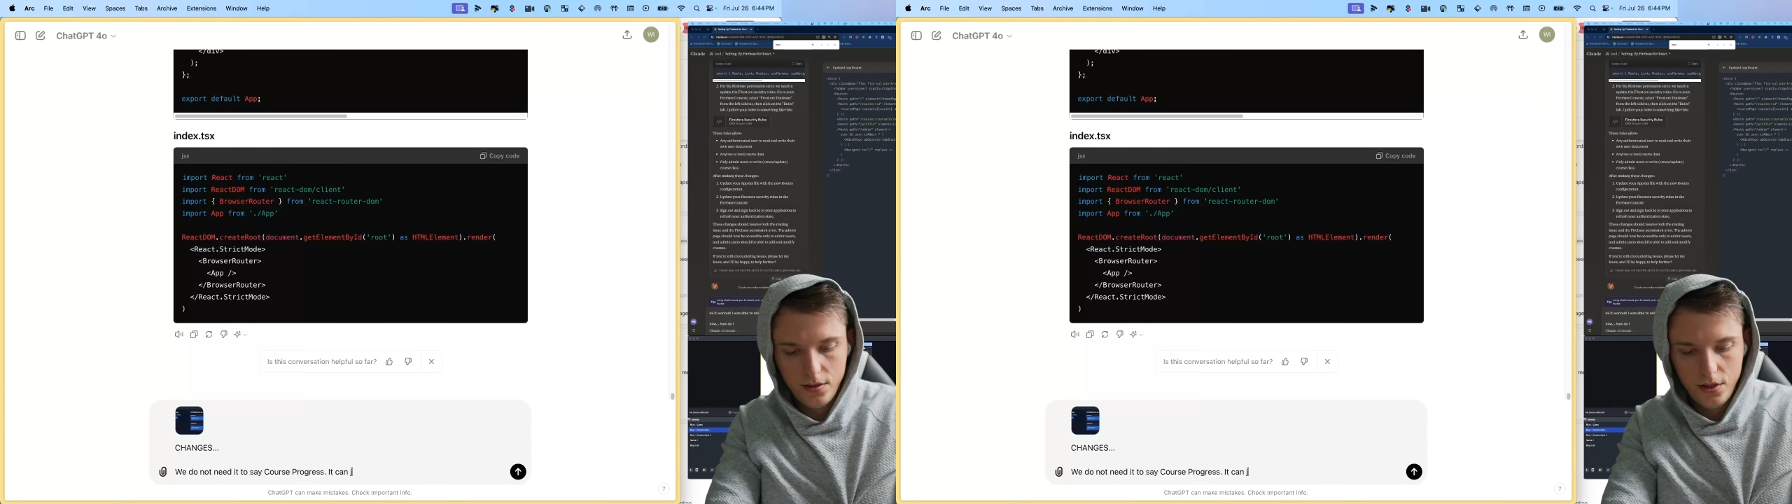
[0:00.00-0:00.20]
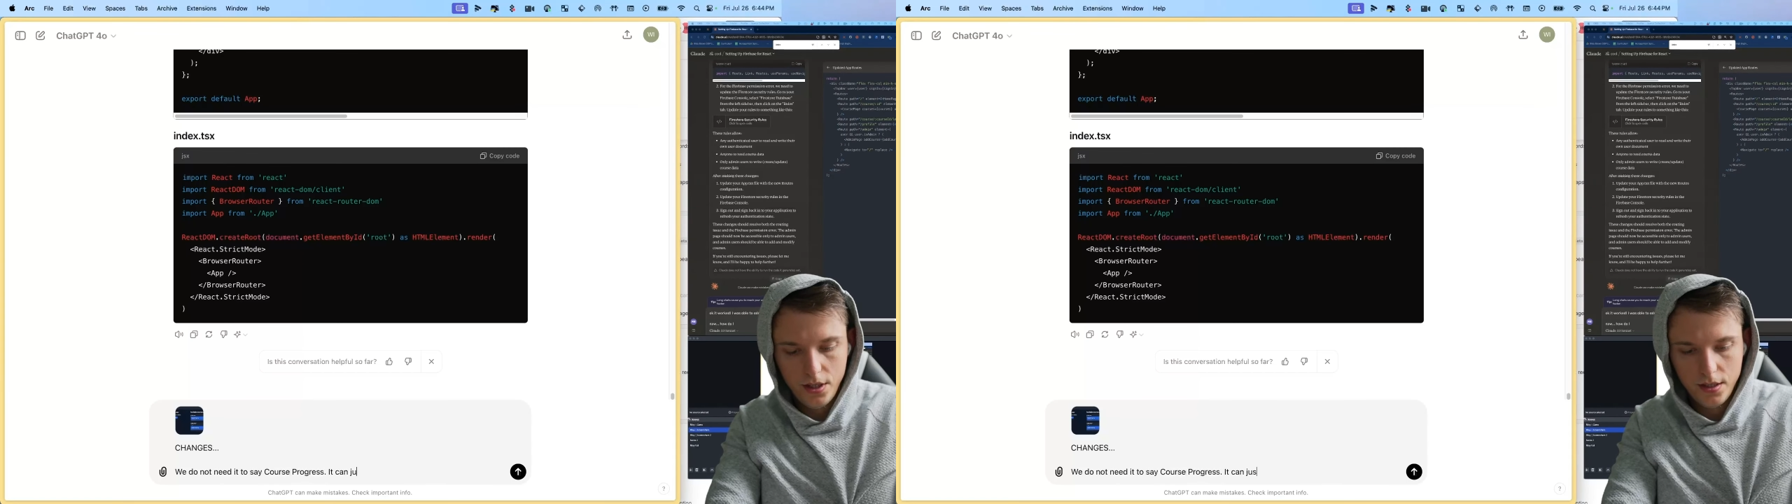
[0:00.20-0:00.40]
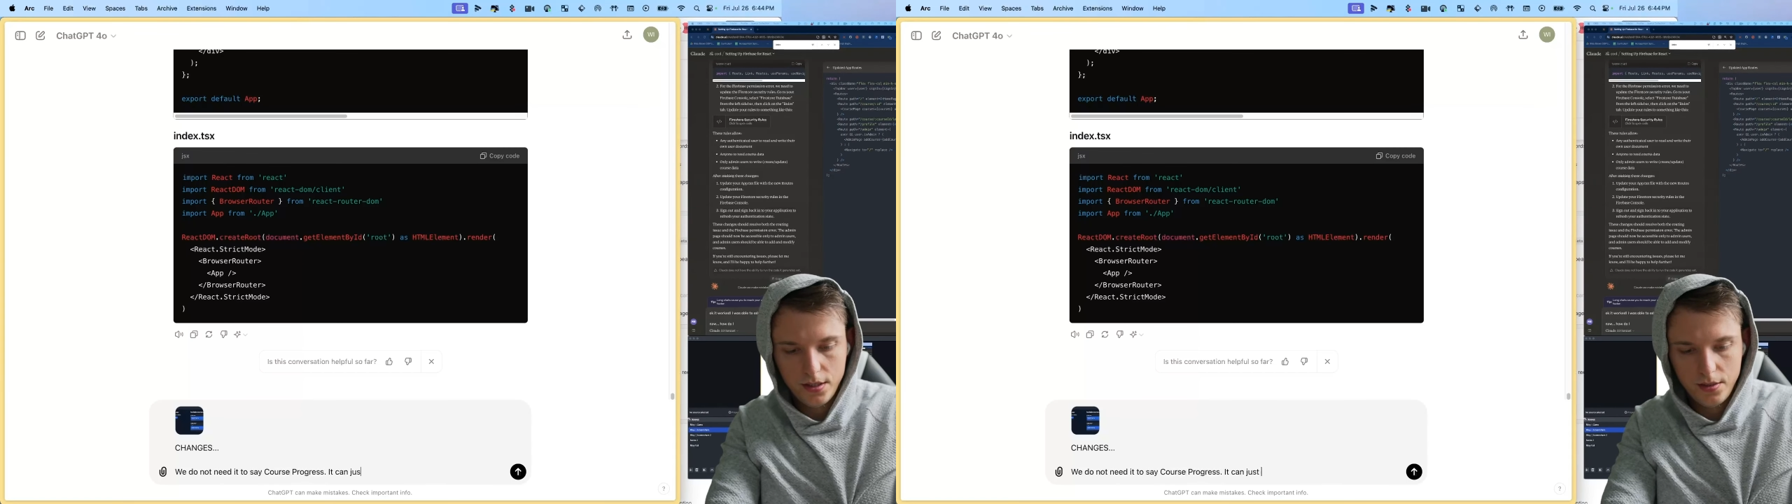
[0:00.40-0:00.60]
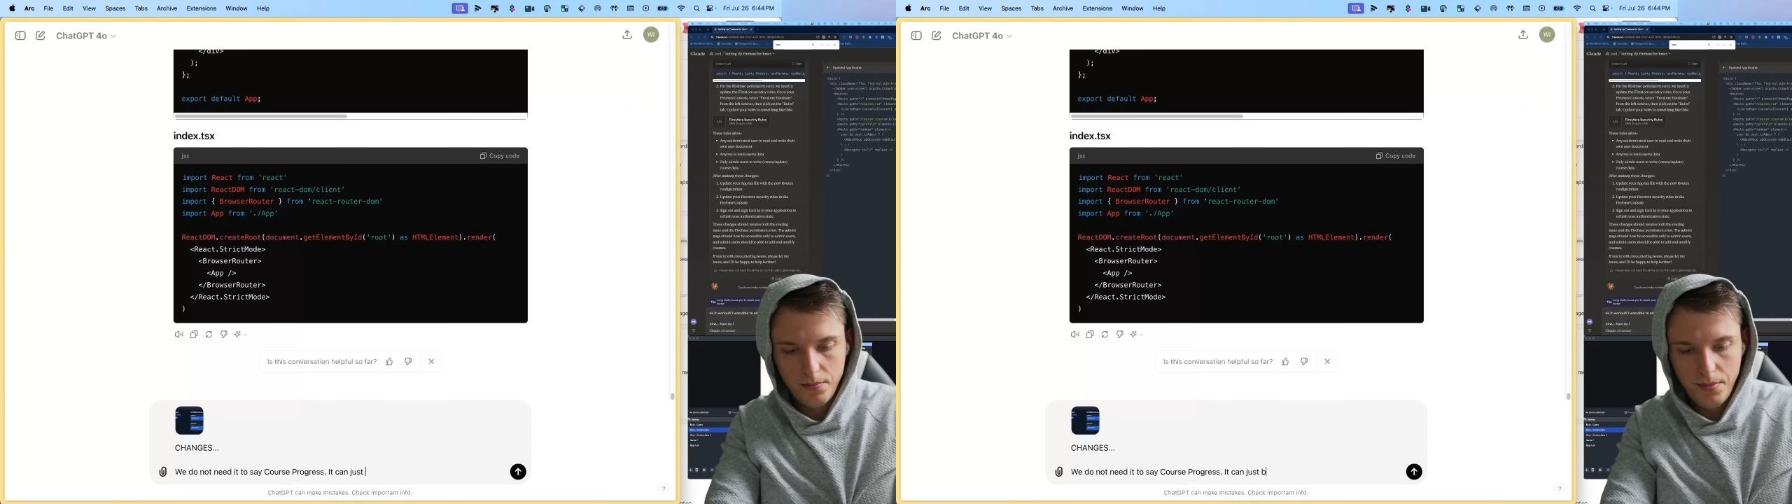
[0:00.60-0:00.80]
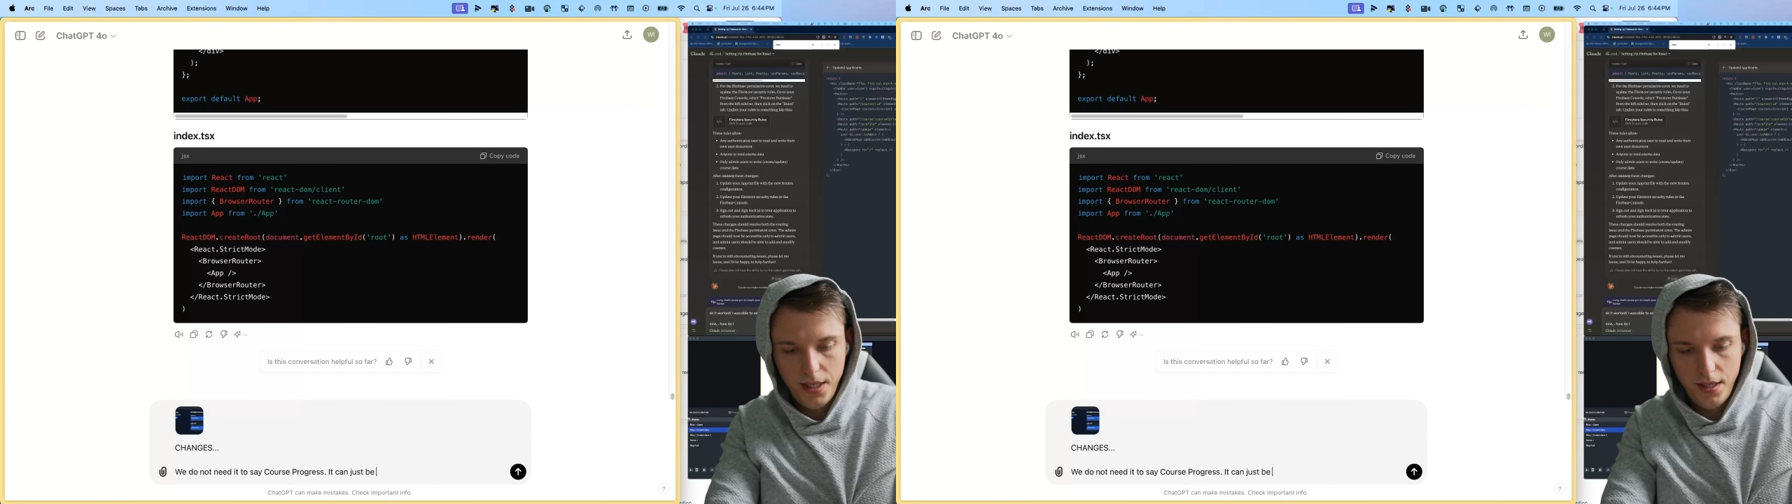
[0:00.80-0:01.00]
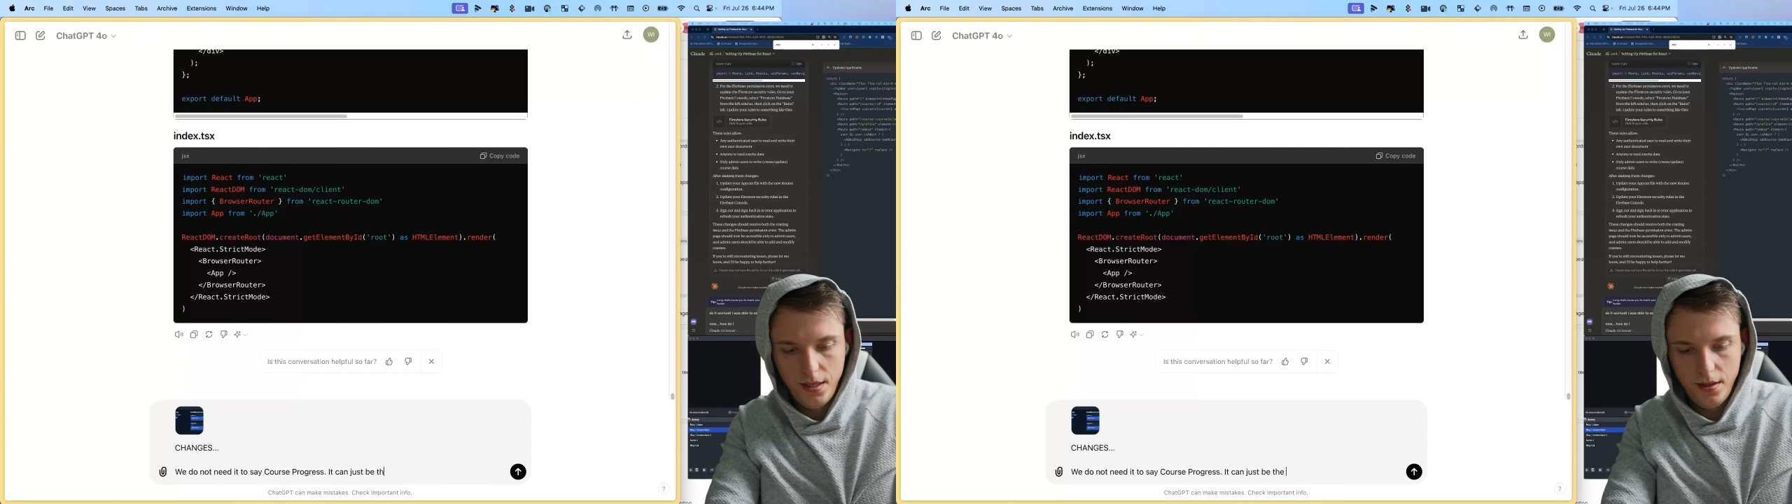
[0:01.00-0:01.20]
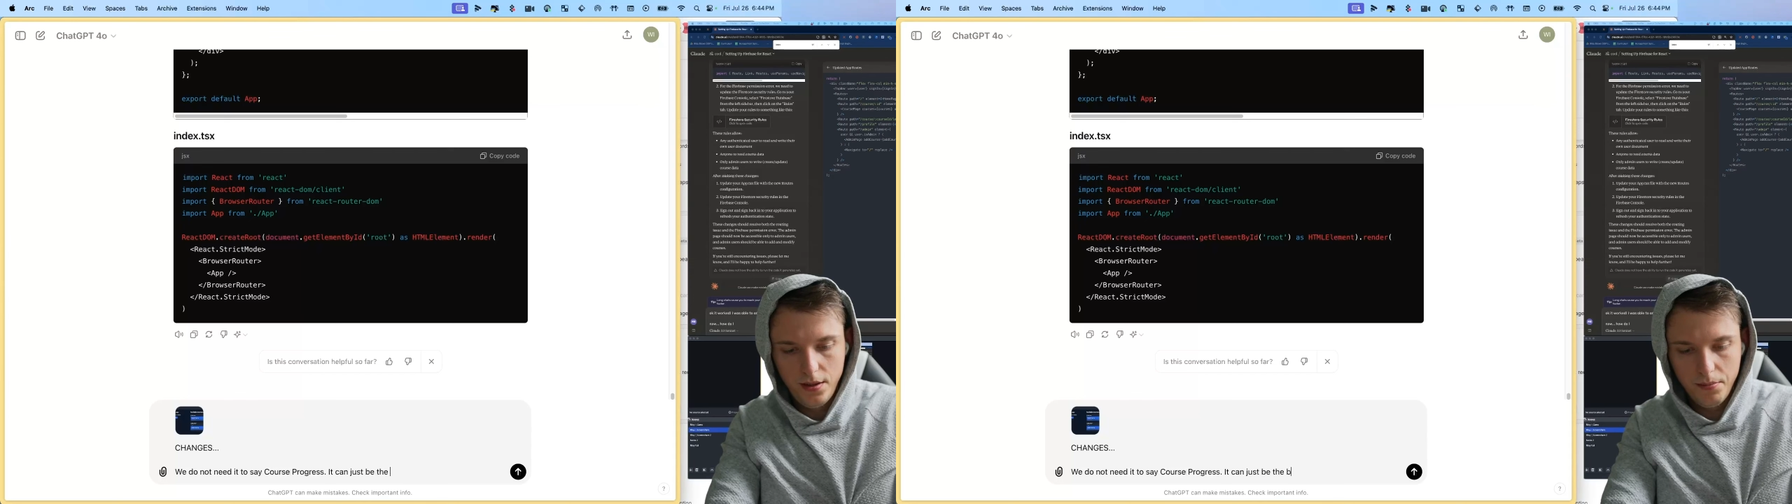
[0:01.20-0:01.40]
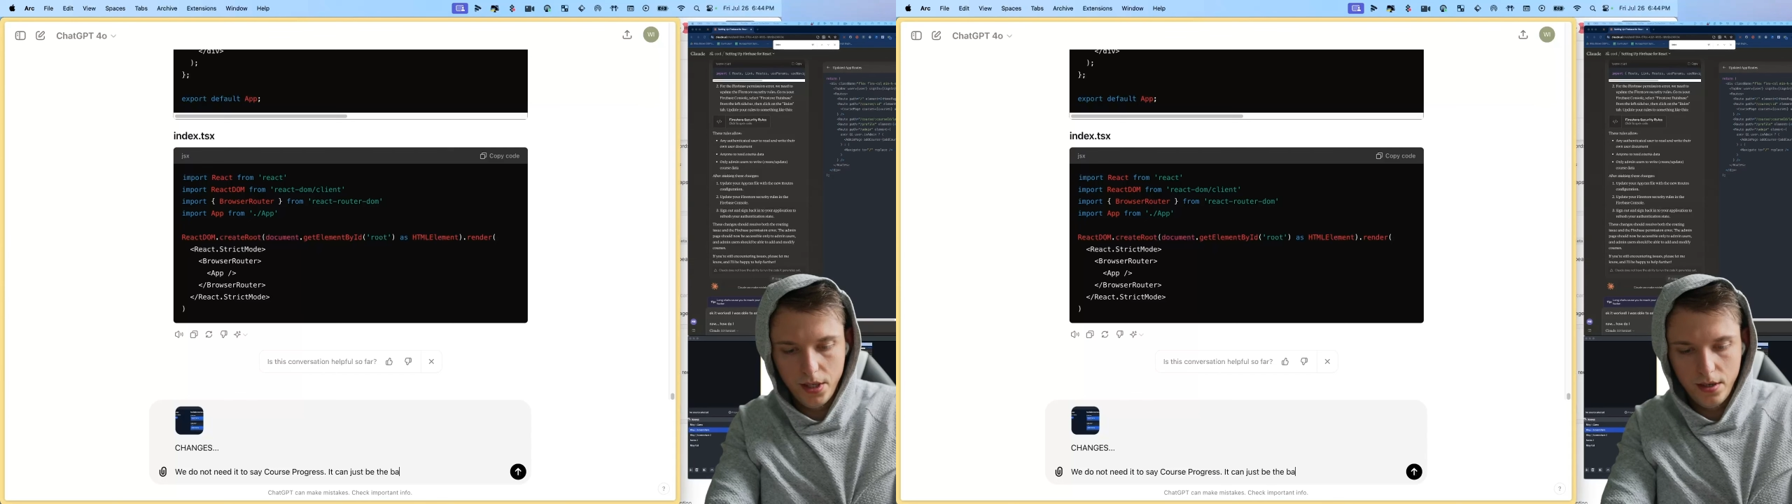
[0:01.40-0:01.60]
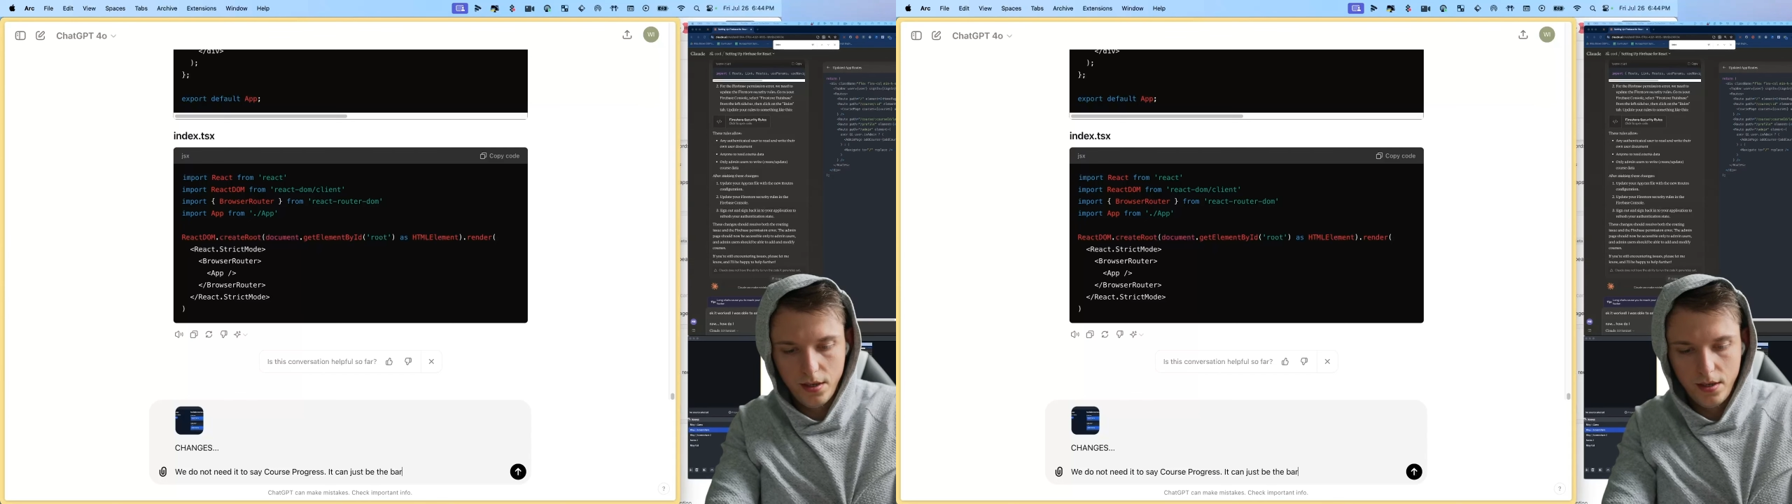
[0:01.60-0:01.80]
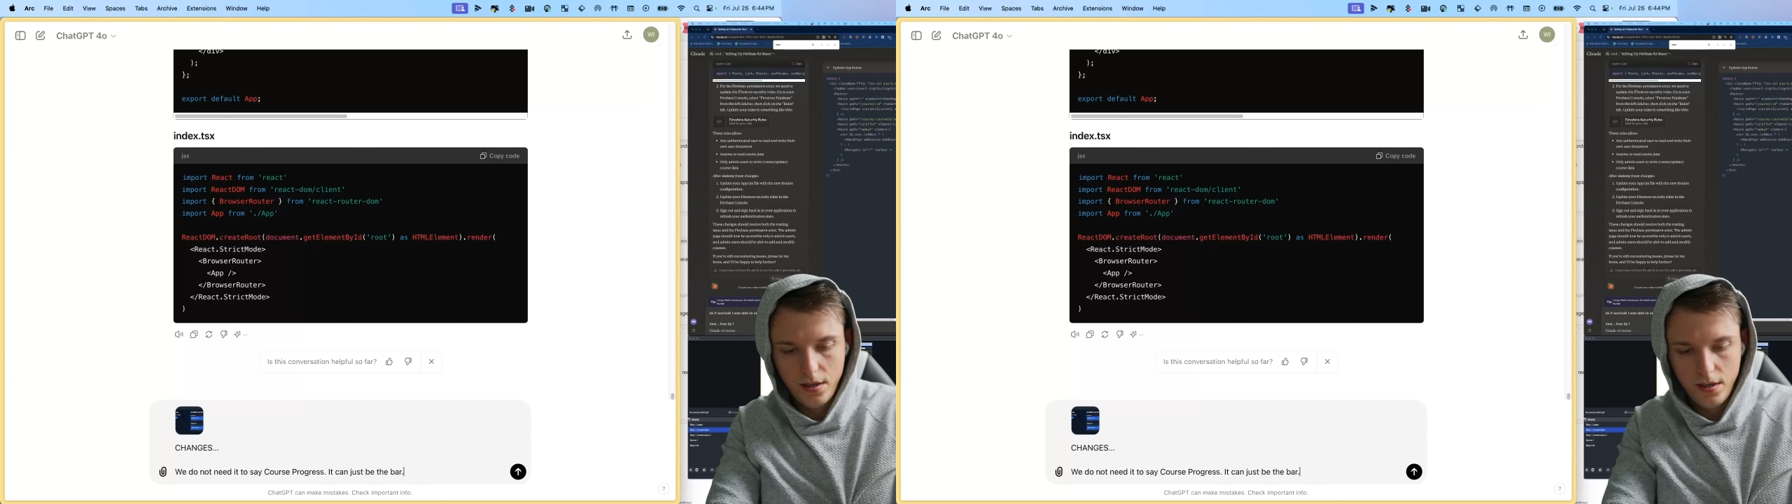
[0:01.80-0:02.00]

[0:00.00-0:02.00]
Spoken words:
just be the bar.